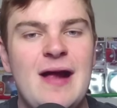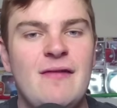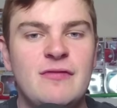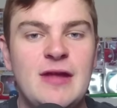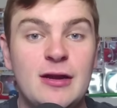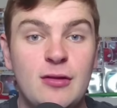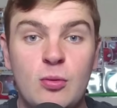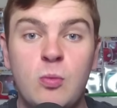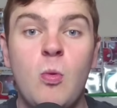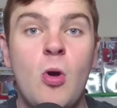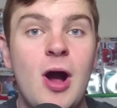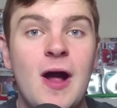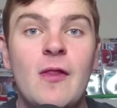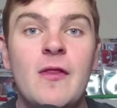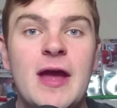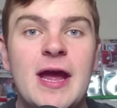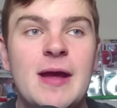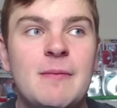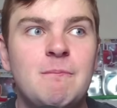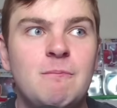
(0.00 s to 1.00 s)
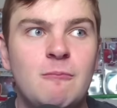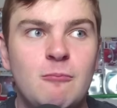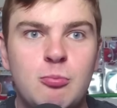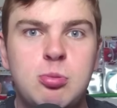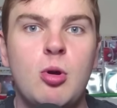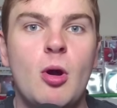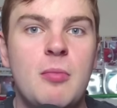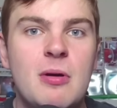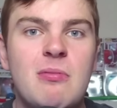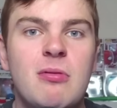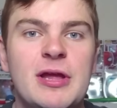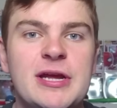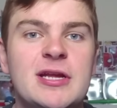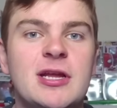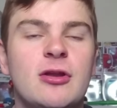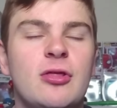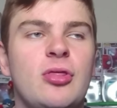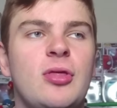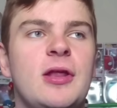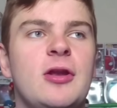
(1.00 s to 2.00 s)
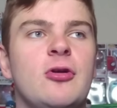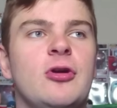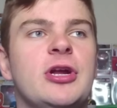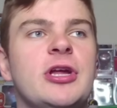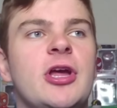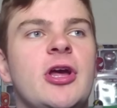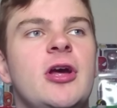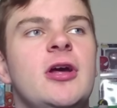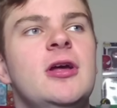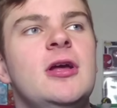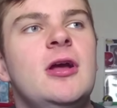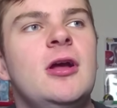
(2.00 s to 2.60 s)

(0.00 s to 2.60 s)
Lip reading: and that's why they're probably considering it.